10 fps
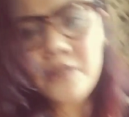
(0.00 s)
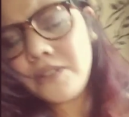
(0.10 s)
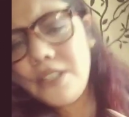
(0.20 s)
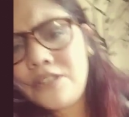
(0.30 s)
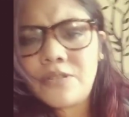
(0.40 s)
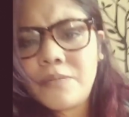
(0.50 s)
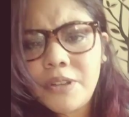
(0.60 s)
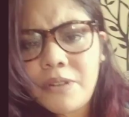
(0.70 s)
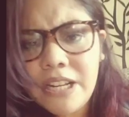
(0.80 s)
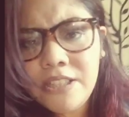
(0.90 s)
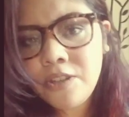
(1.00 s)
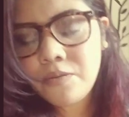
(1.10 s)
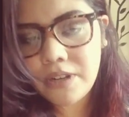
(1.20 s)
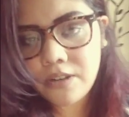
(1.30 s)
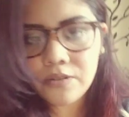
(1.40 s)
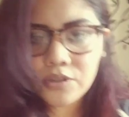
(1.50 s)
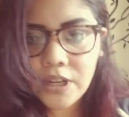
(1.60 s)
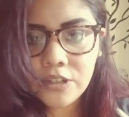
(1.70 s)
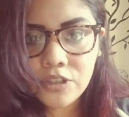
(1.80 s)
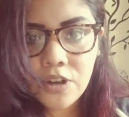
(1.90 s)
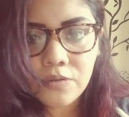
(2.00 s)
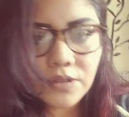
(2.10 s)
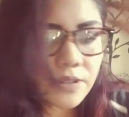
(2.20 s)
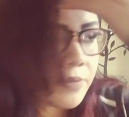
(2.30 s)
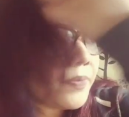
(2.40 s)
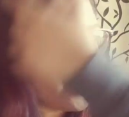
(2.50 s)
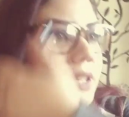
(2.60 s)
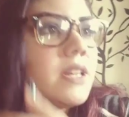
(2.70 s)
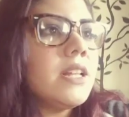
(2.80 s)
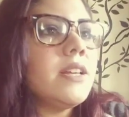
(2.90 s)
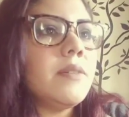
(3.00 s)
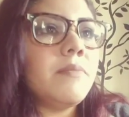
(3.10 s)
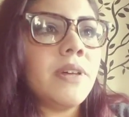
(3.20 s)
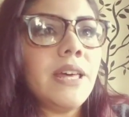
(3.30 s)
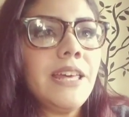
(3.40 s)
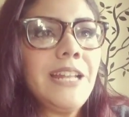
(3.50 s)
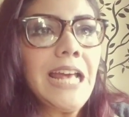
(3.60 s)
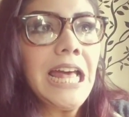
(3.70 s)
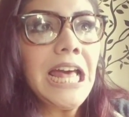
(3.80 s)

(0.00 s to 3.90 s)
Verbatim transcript: which is normally what I do when I go to Trader Joe's. But